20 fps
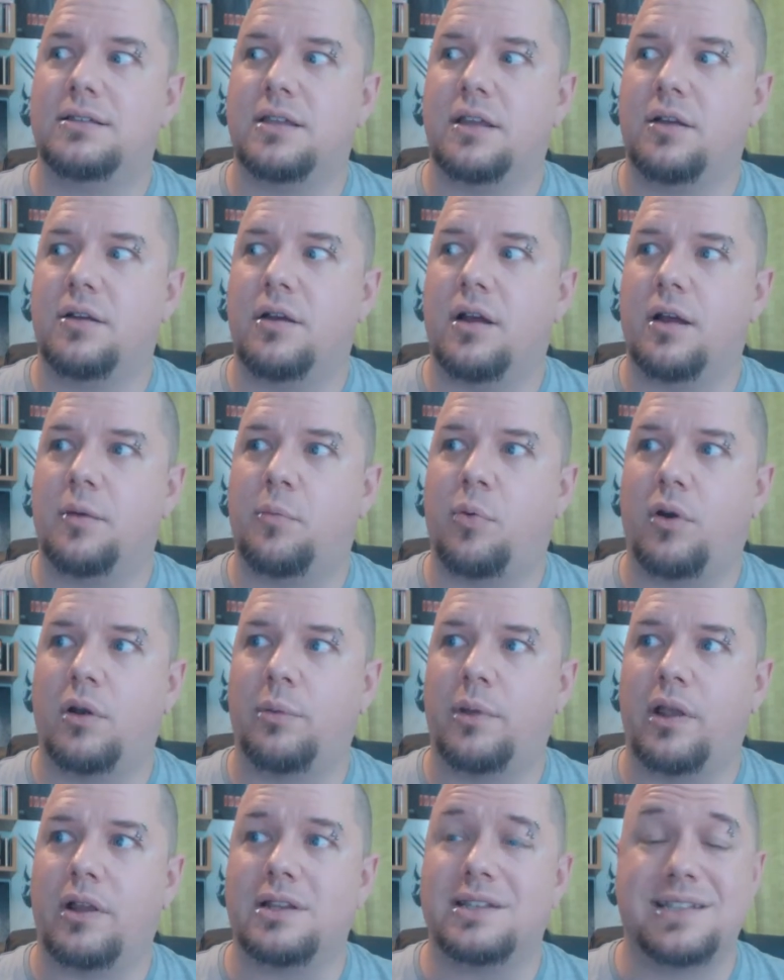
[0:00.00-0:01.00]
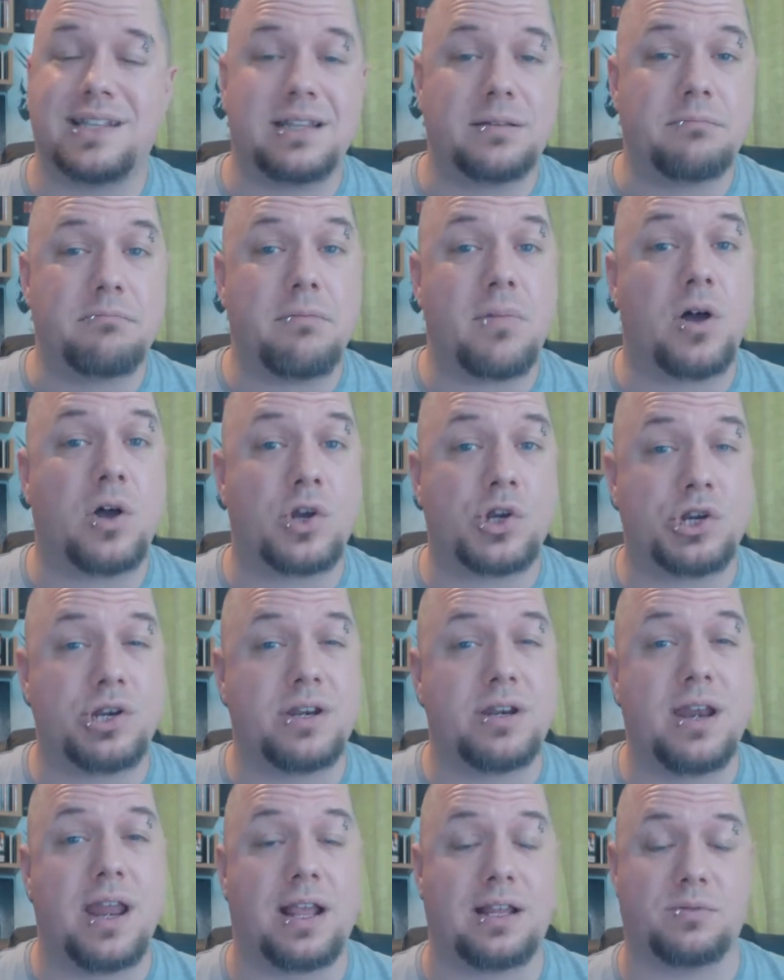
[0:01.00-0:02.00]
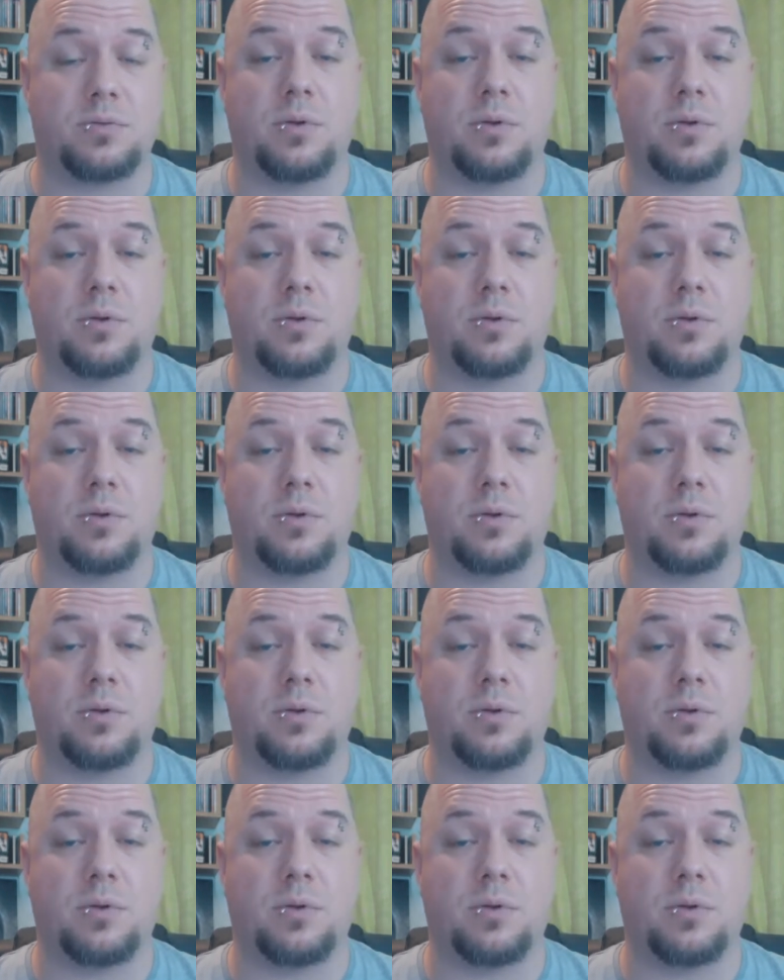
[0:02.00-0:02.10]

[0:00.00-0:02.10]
So I'll probably be going to see The Martian